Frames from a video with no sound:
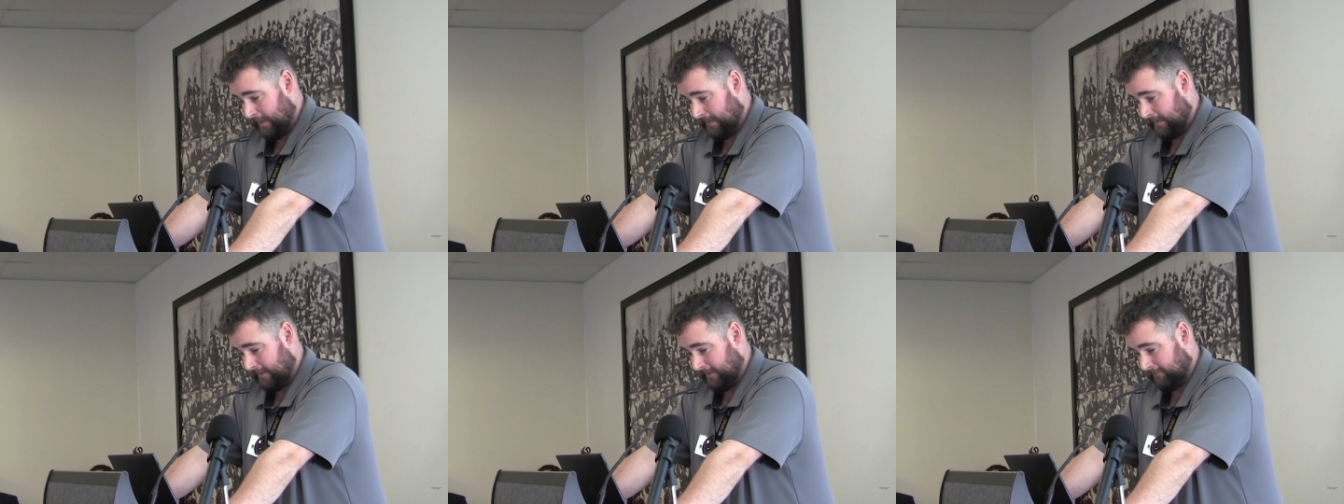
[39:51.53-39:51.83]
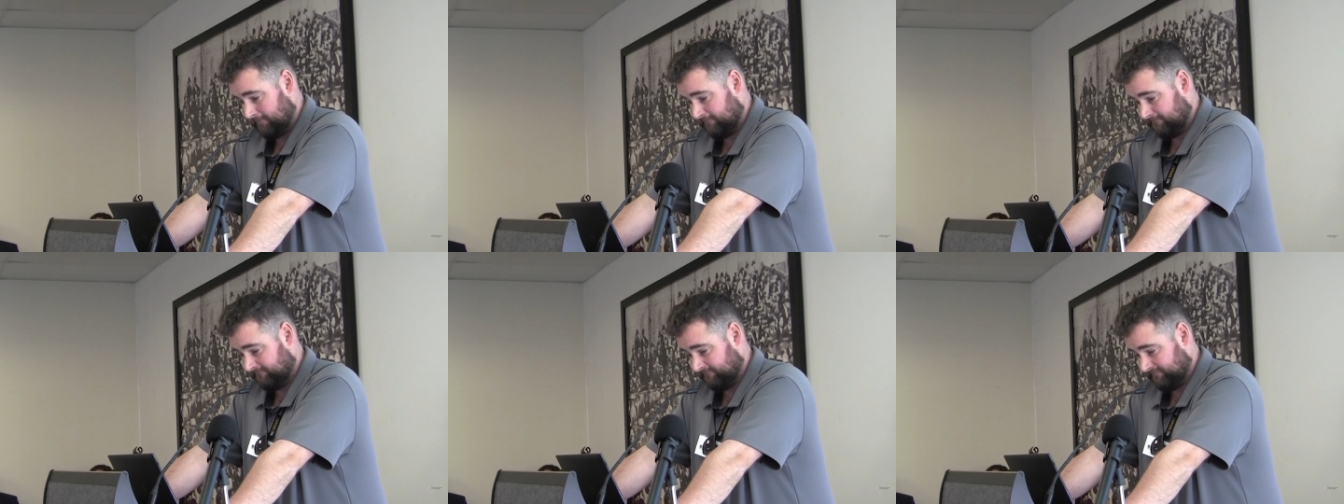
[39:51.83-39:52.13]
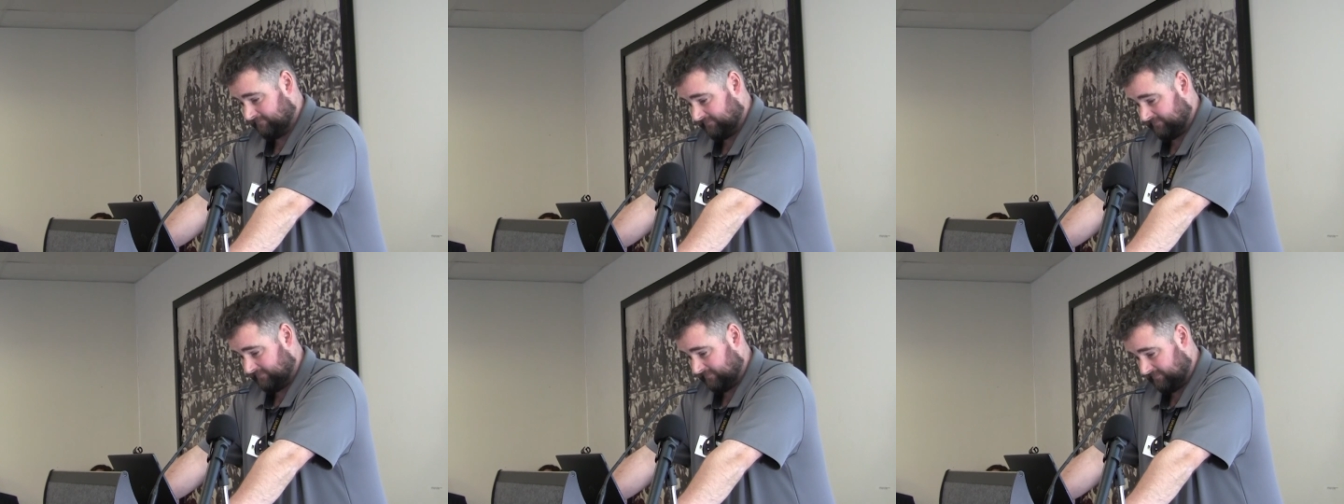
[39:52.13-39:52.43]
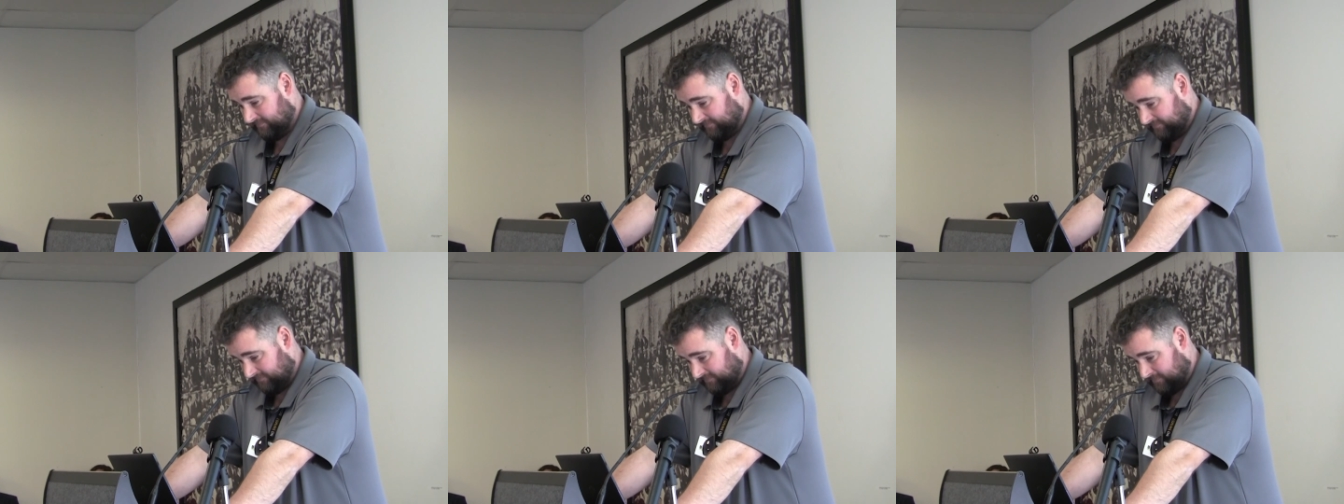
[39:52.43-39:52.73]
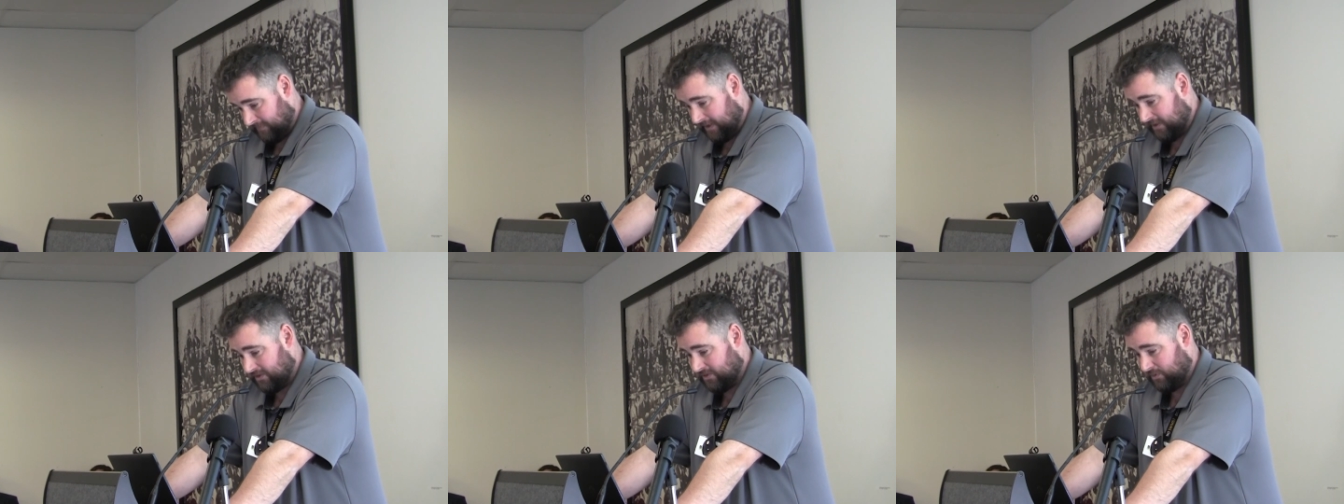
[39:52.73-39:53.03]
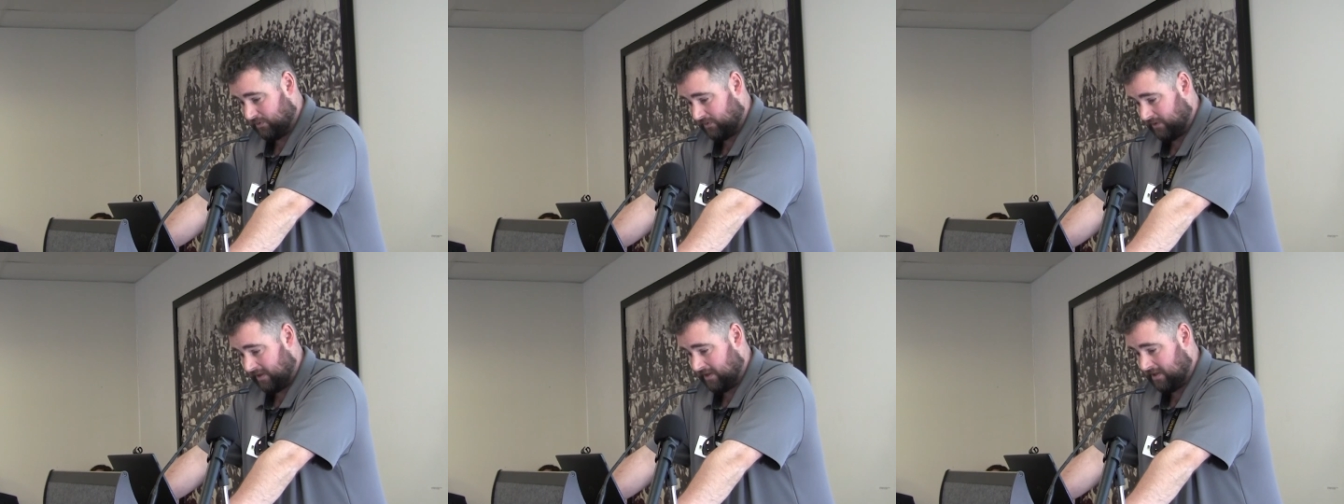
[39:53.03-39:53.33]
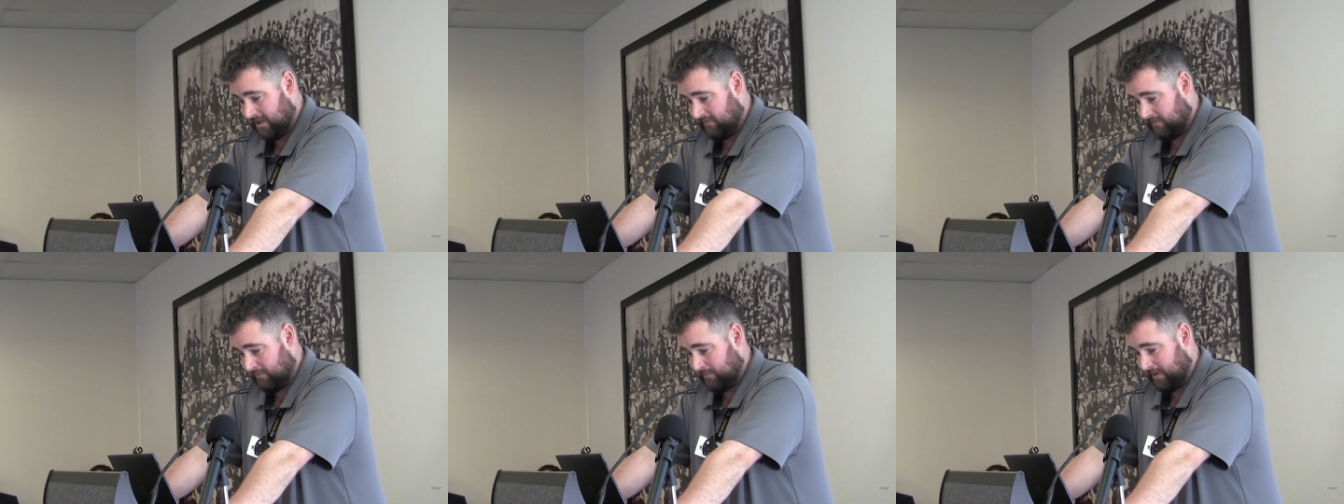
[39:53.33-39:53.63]
Um, make sure that
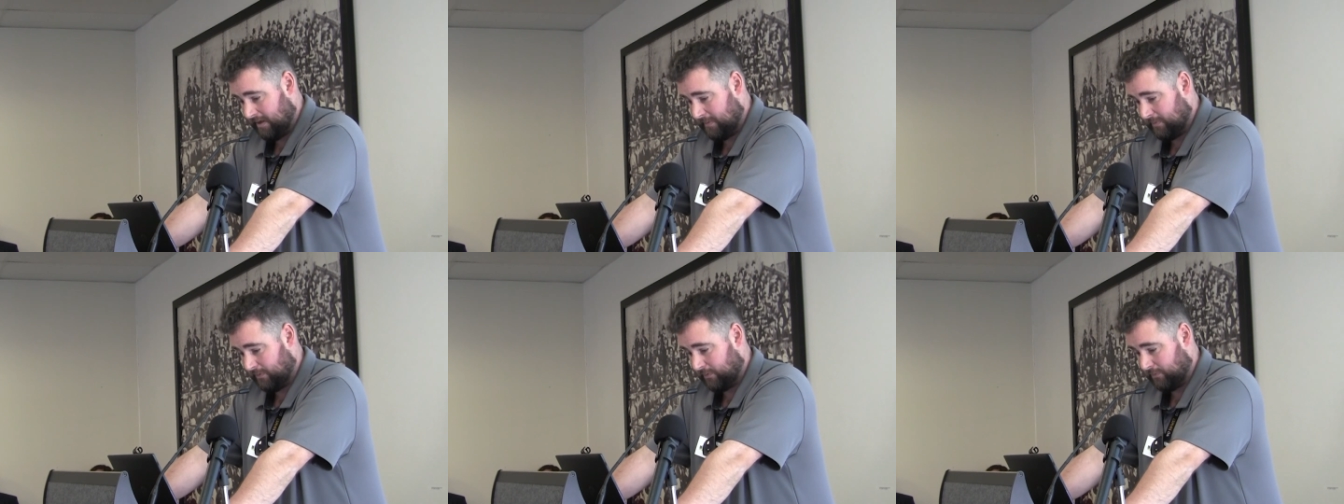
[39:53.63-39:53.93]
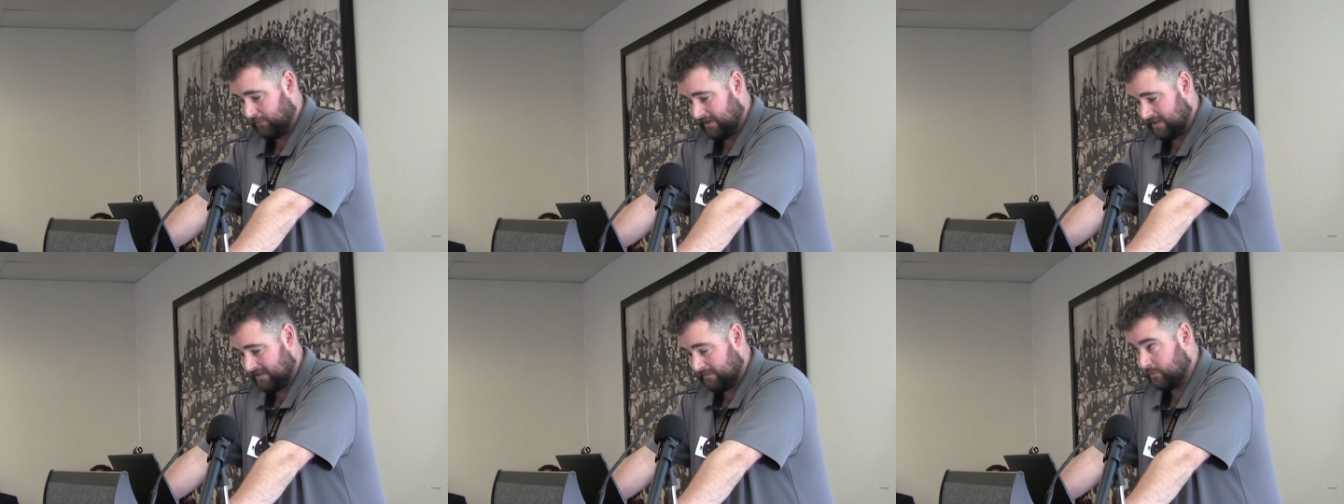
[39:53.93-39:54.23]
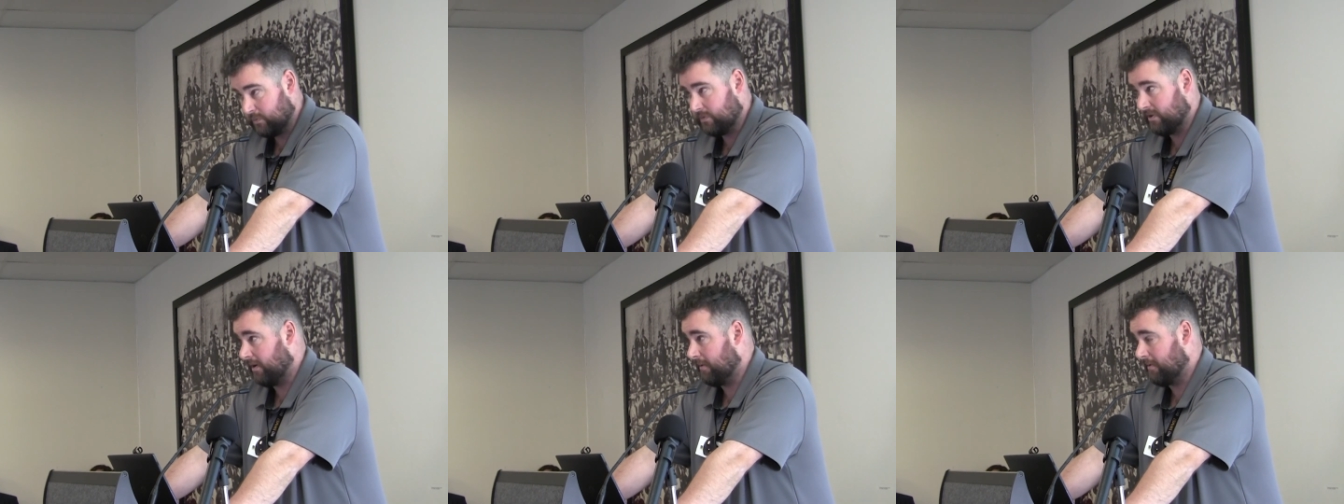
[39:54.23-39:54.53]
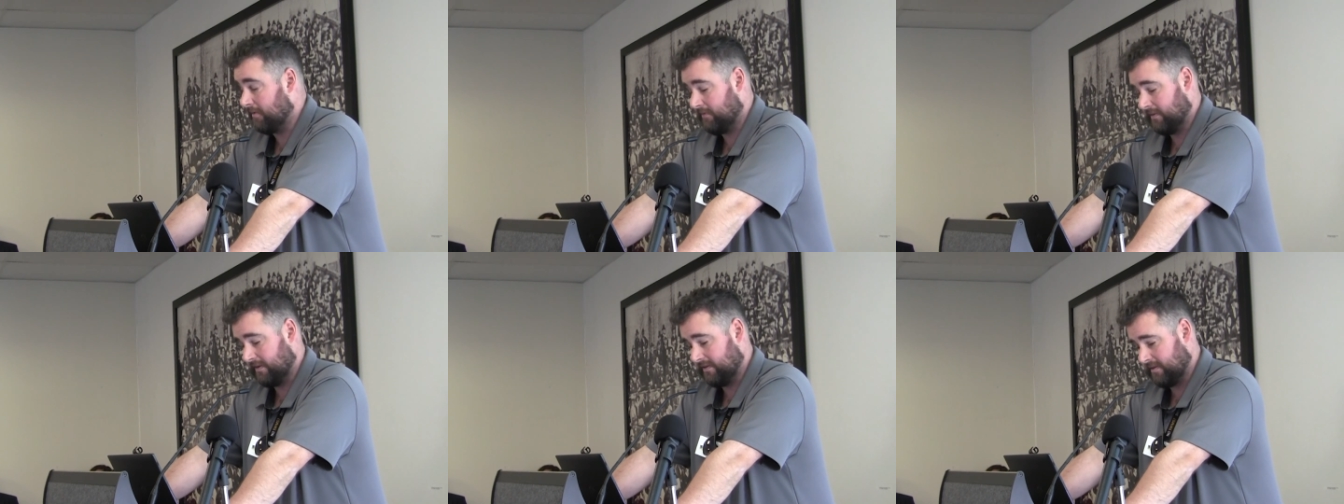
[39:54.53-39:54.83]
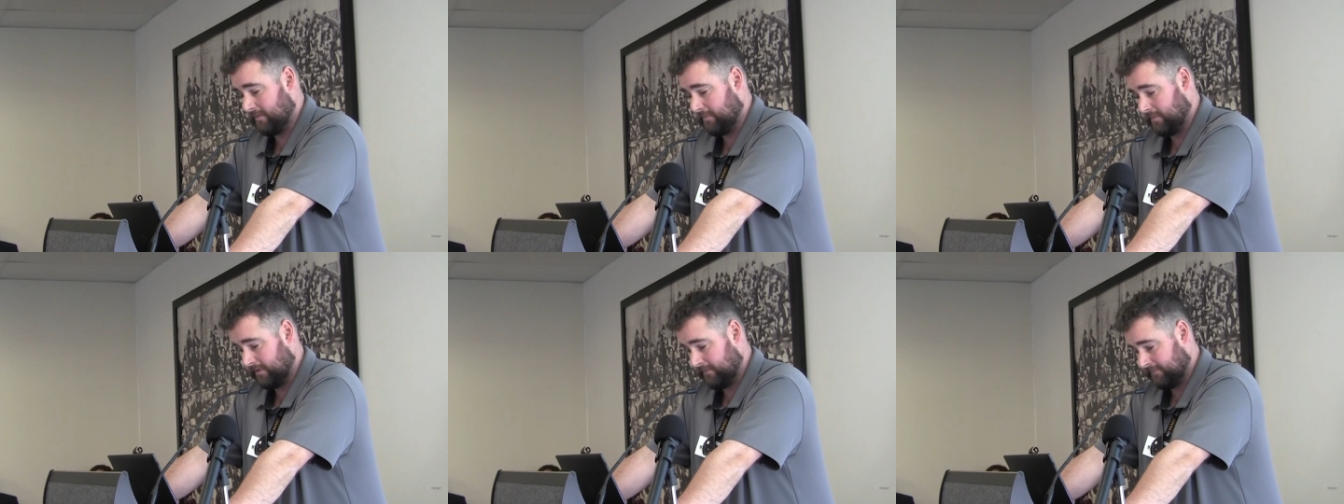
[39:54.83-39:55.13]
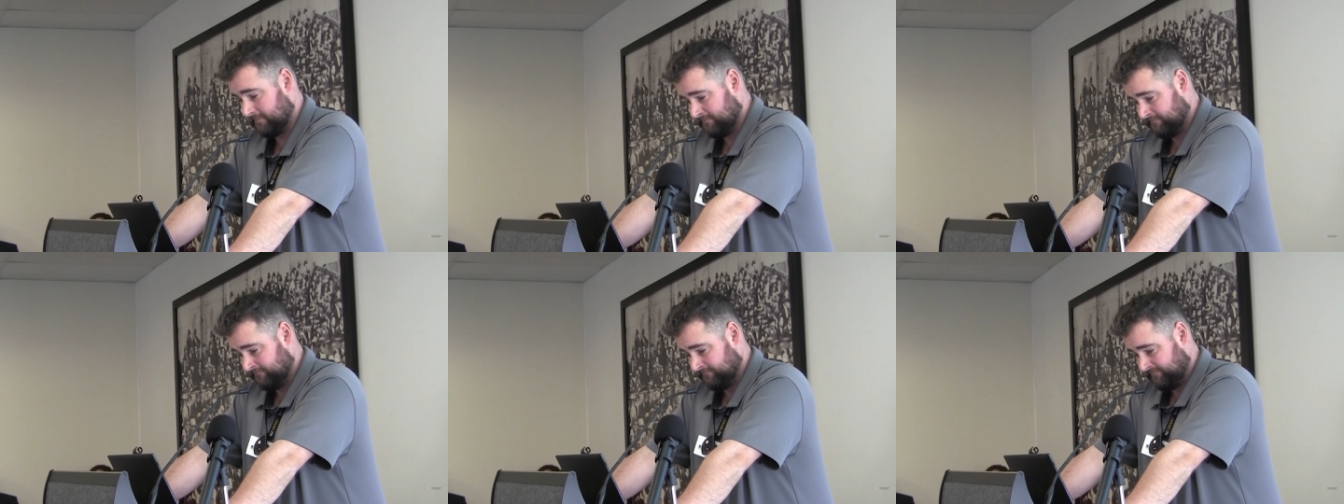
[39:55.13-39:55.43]
you're giving people a reasonable time to fix something.